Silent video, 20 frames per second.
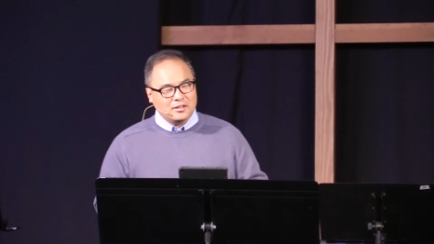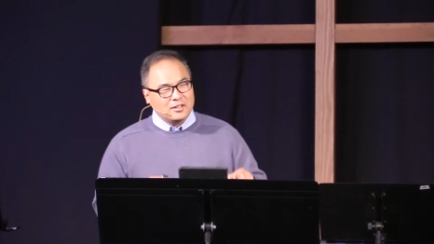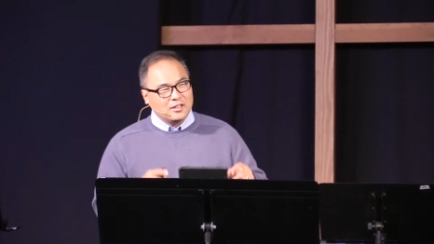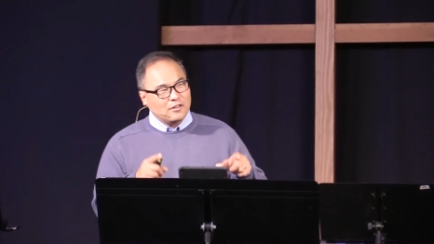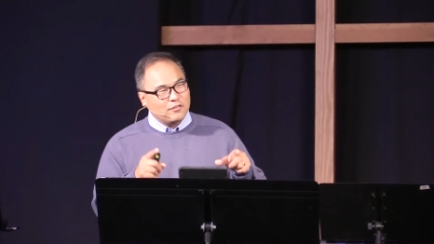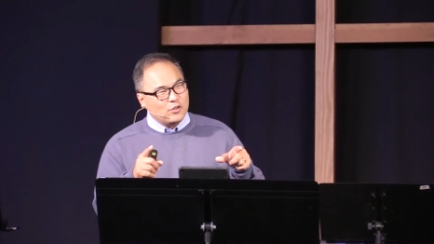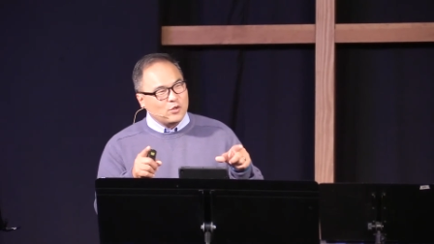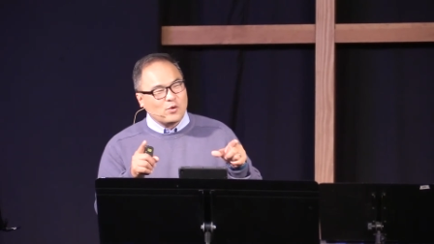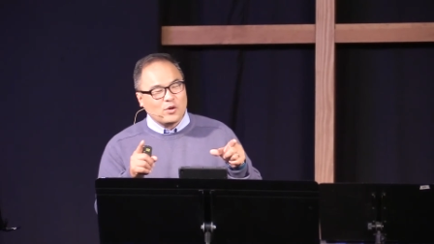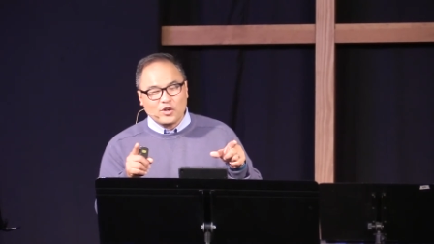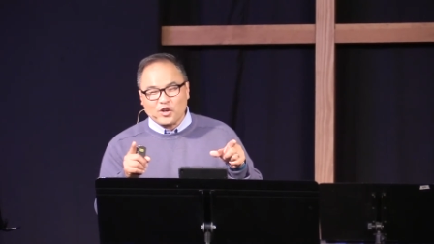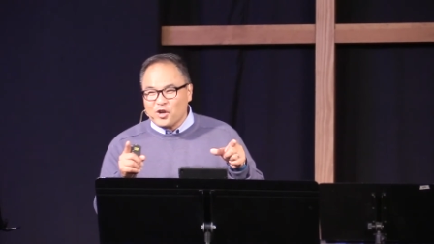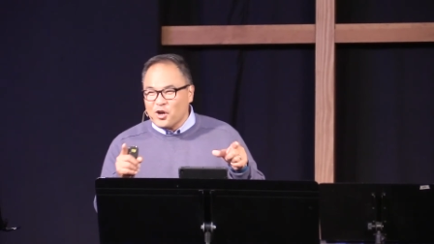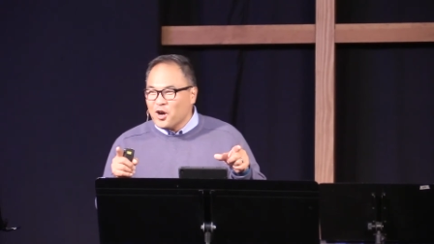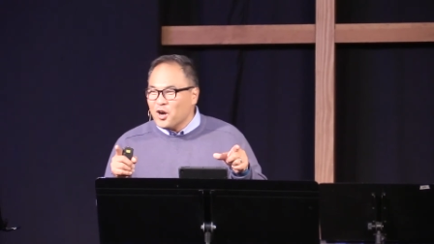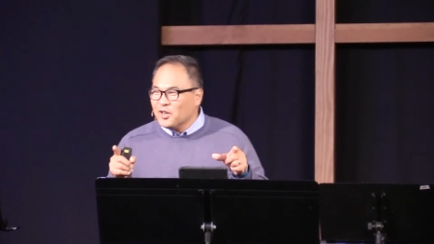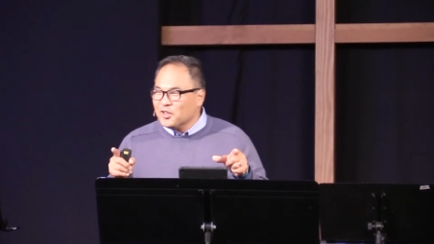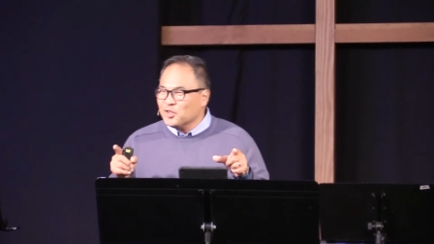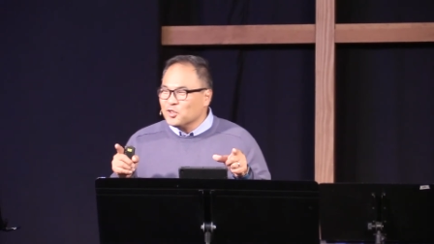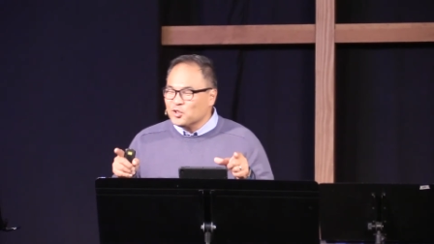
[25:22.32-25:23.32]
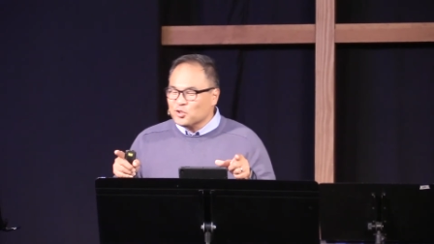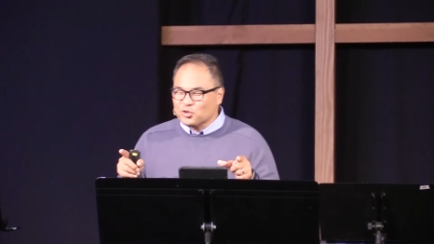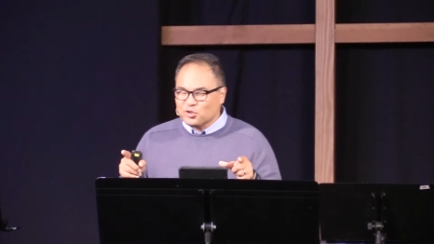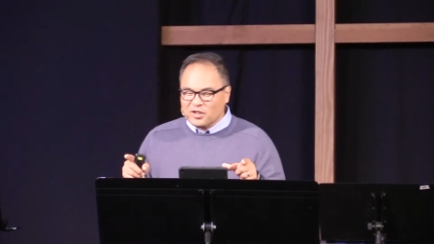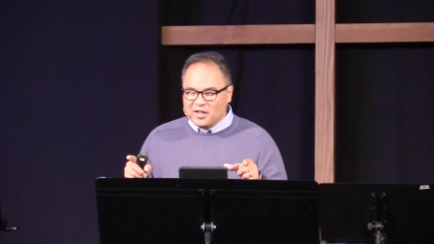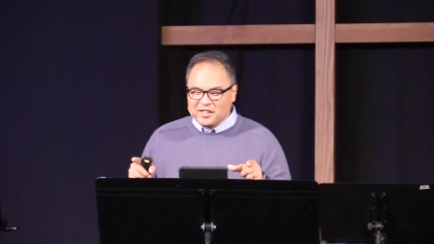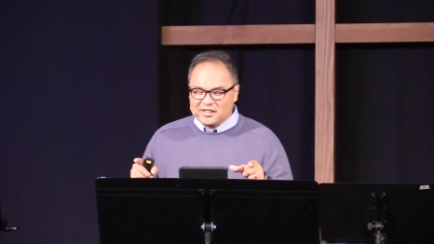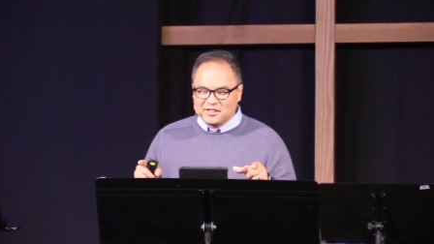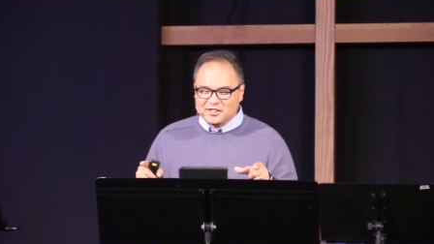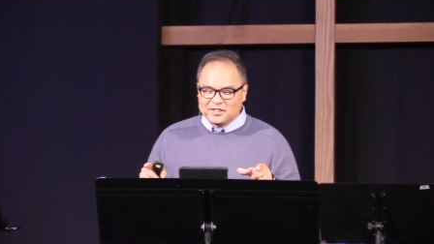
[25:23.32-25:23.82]
If you are caught in
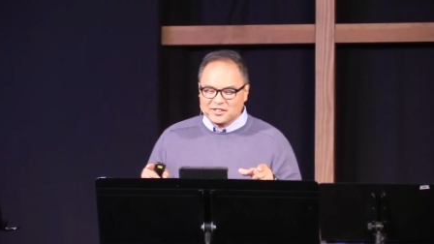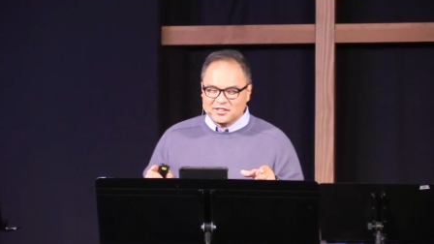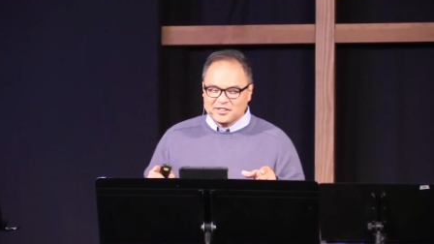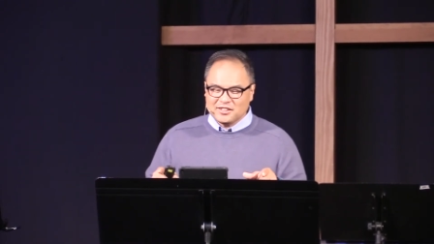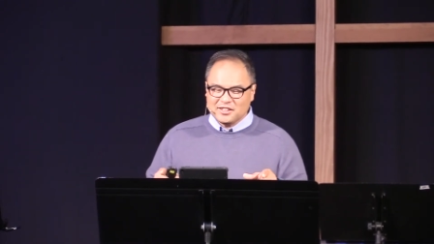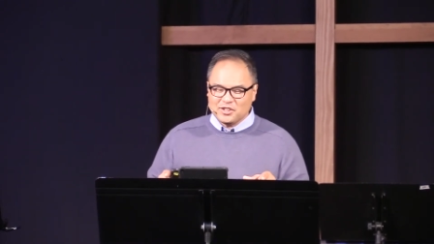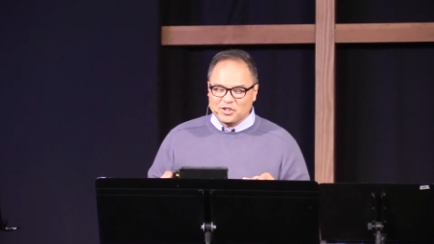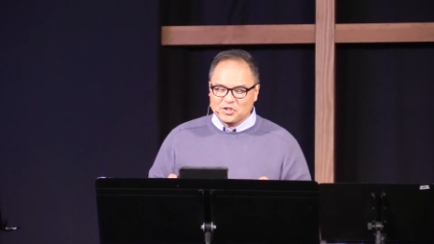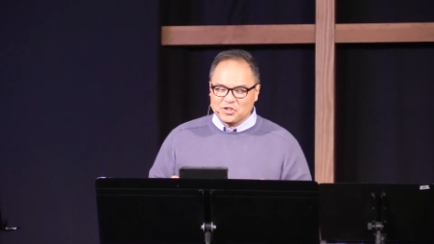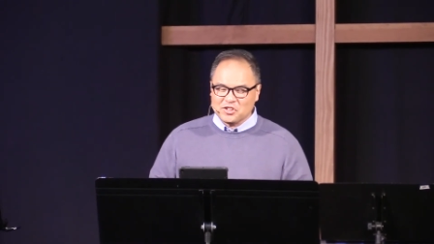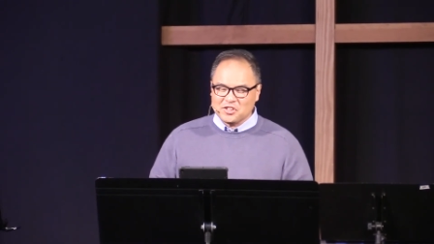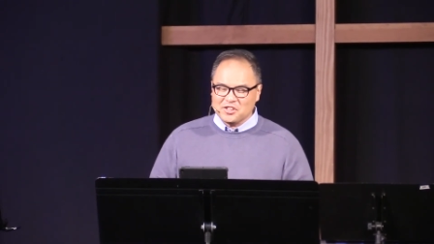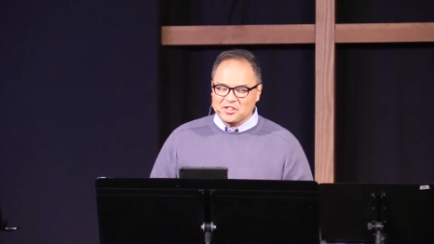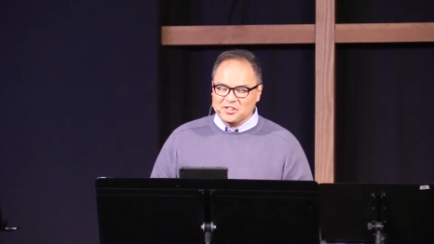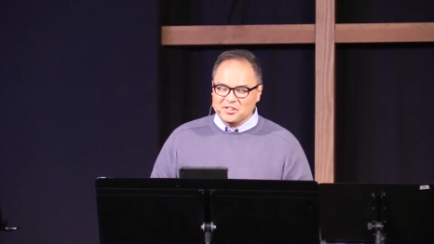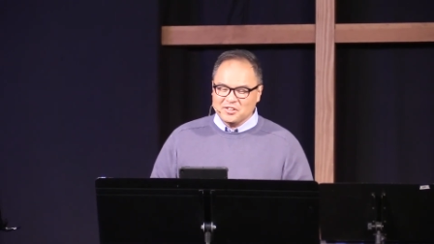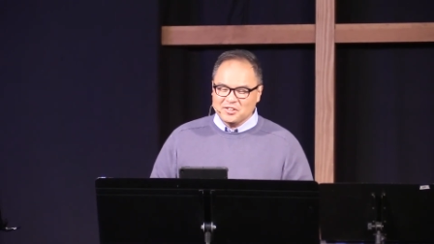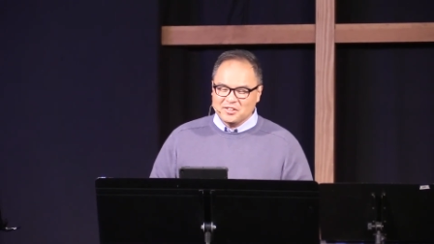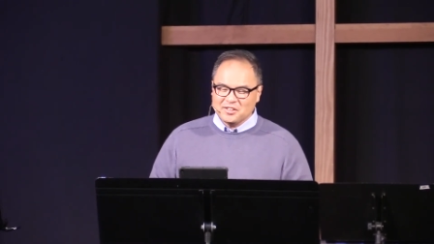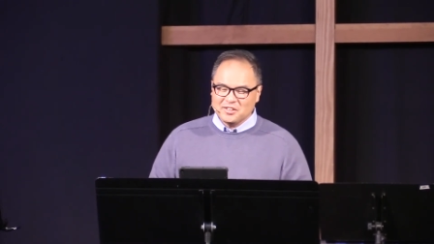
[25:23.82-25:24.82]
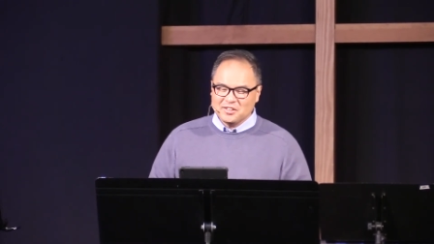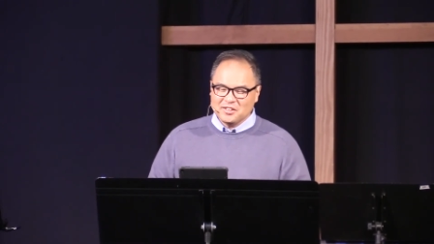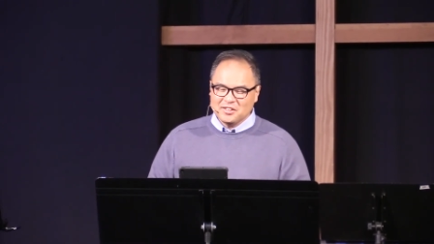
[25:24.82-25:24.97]
Christ and you're here,